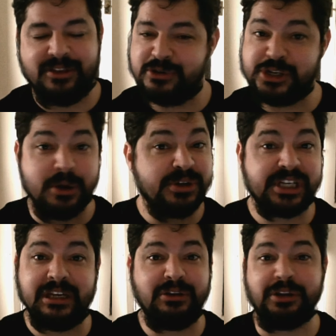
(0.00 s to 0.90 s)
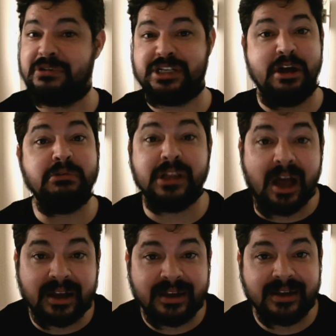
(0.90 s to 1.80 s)
There is no skill, there is no
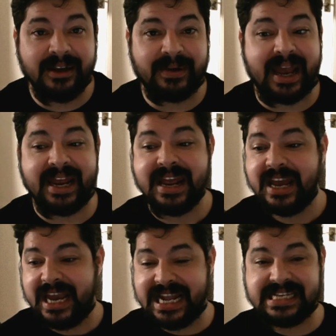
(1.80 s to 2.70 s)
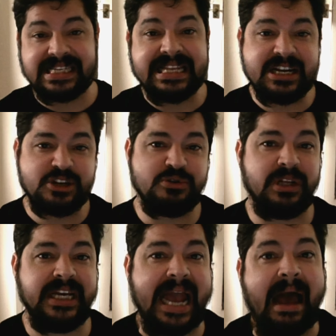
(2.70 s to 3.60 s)
luck, okay? It's
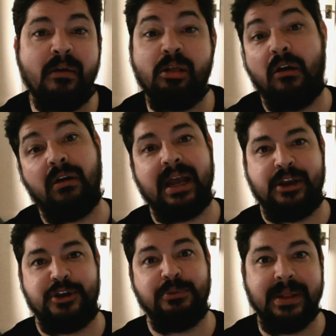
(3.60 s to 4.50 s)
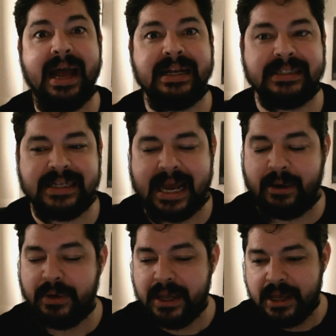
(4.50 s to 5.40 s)
literally how long can you last.
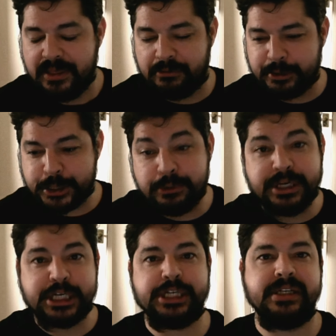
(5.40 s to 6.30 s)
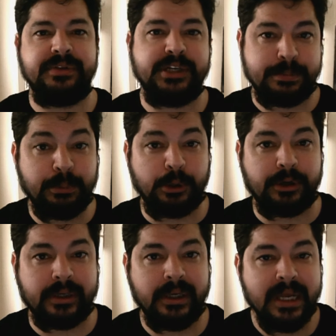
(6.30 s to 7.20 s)
Now, there are two editions of this
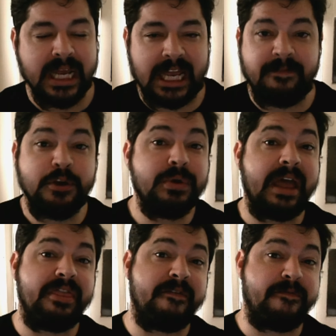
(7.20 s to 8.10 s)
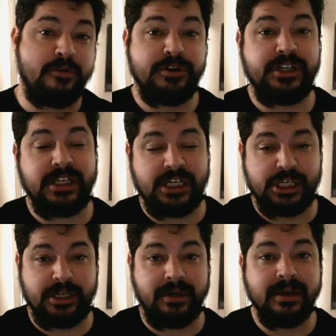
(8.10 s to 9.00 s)
book. If you get the first
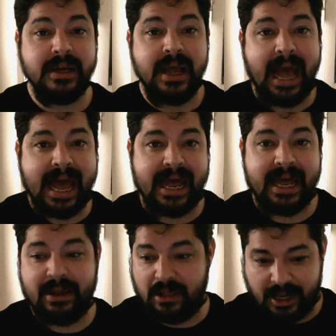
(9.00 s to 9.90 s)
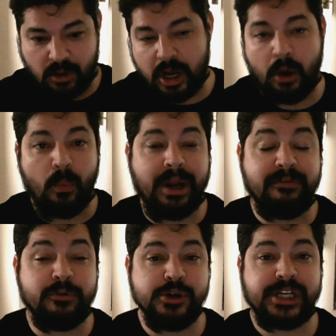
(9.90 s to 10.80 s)
edition, like, you know, when it
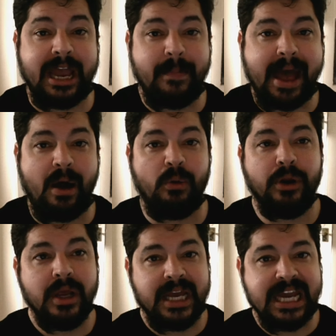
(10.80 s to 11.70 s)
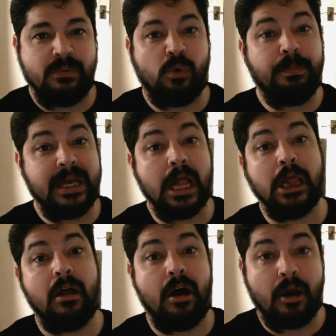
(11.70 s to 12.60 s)
first came out, it will be a
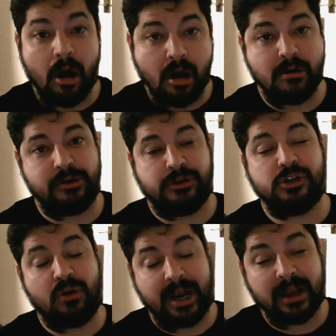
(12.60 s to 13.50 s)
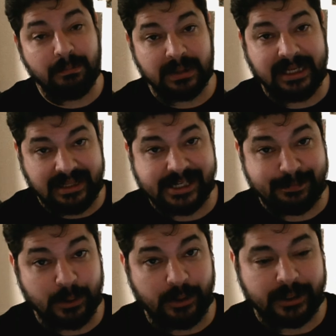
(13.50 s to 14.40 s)
lot harder to try and complete this
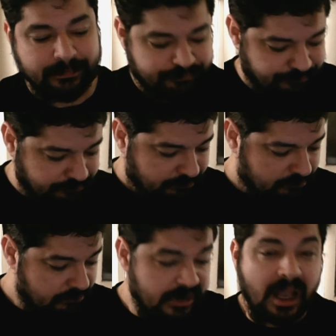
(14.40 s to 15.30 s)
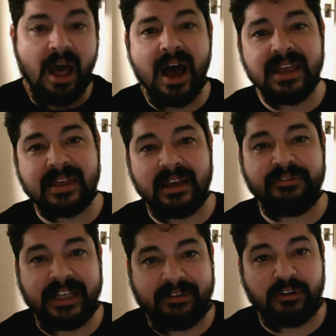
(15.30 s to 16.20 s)
book. I
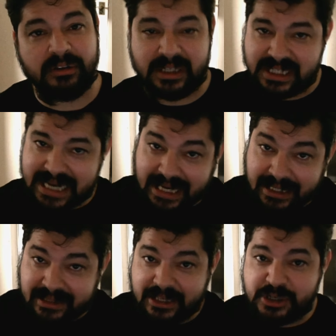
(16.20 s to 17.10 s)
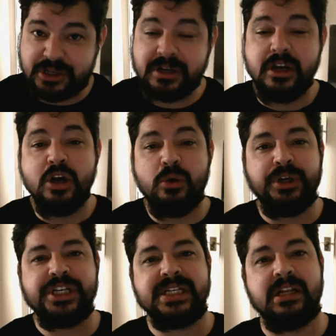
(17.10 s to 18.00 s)
thankfully have got the second edition,
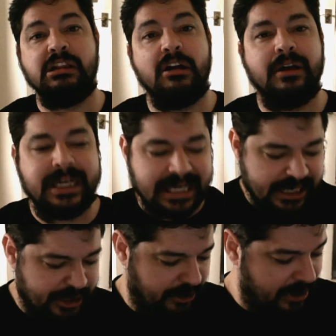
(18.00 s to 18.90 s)
which is a lot easier.